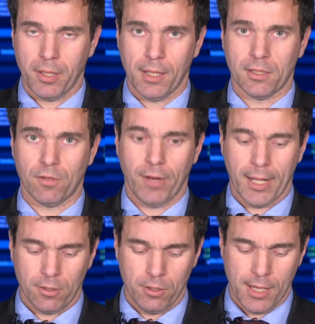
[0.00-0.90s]
It's
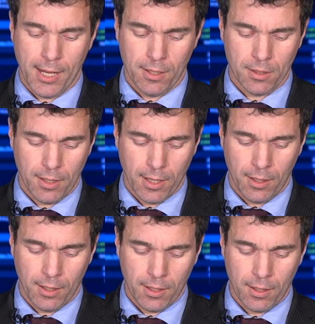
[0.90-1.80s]
flat today.
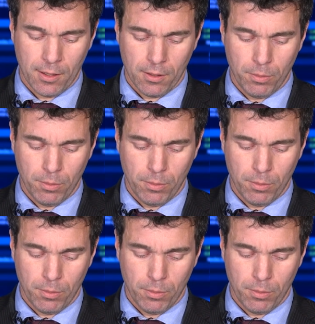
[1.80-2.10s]
And the